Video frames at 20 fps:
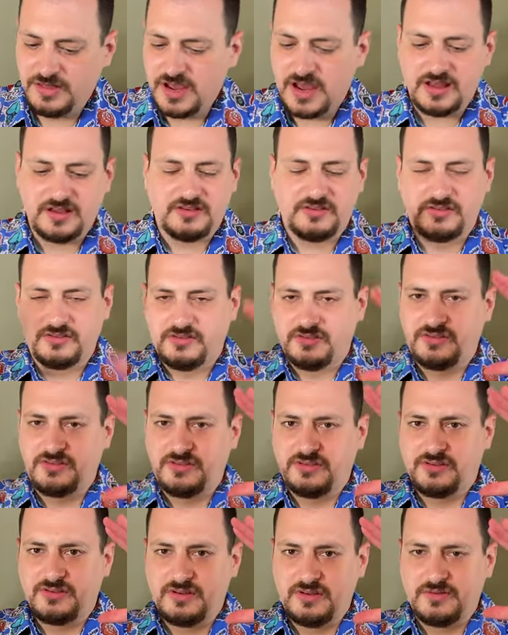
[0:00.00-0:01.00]
But
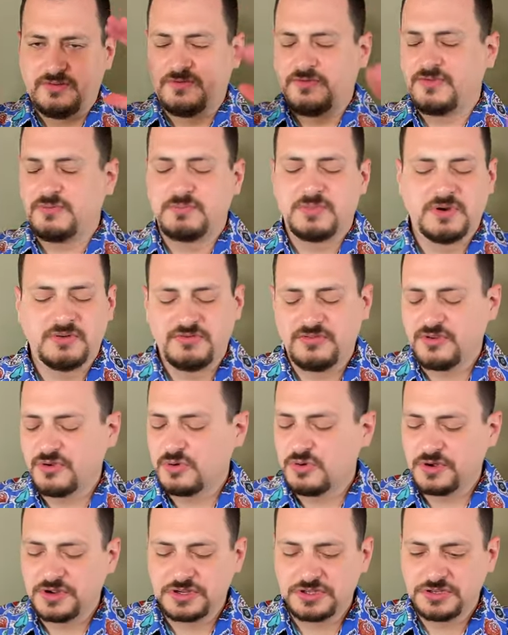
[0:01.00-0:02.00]
for
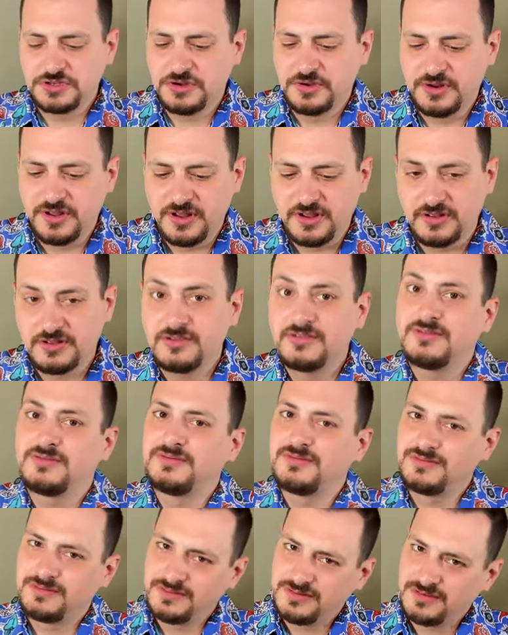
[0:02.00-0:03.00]
quick shooting,
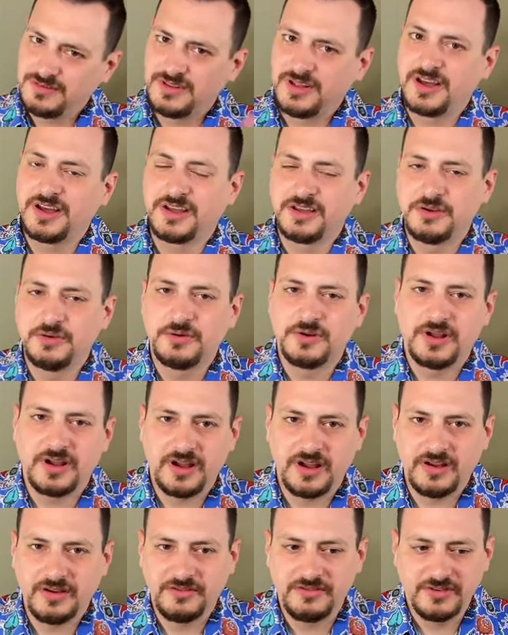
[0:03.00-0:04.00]
like you would
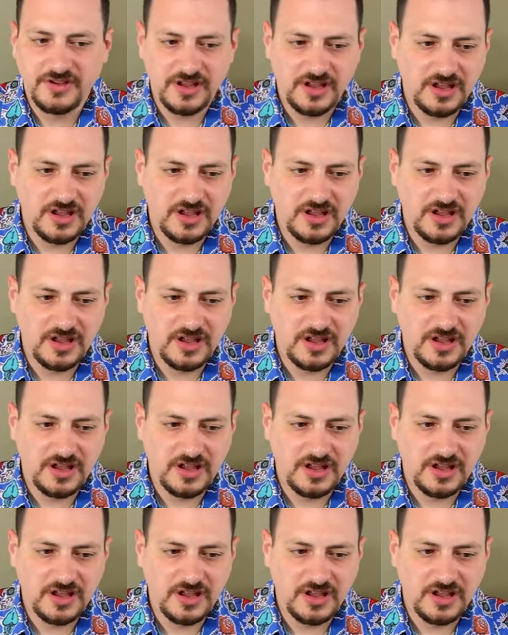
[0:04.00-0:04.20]
have